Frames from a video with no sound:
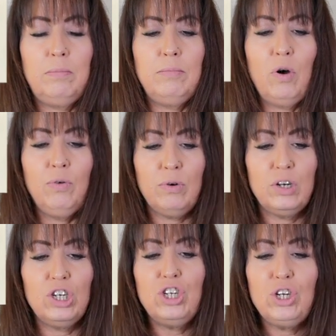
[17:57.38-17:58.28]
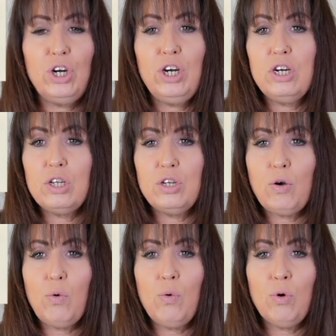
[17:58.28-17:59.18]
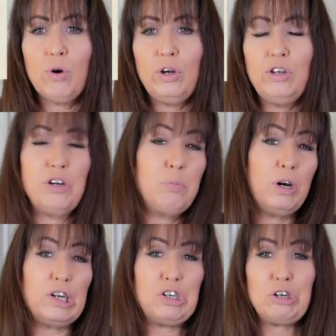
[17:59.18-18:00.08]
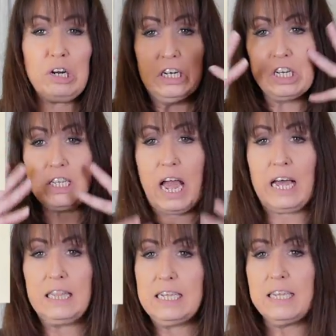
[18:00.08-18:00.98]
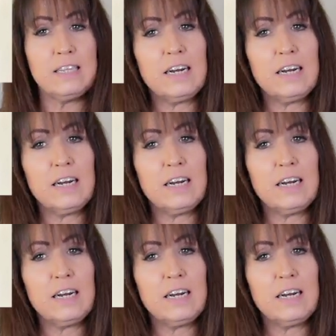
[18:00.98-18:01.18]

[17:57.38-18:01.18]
over a shirt, or you could wear a shirt and just add this as an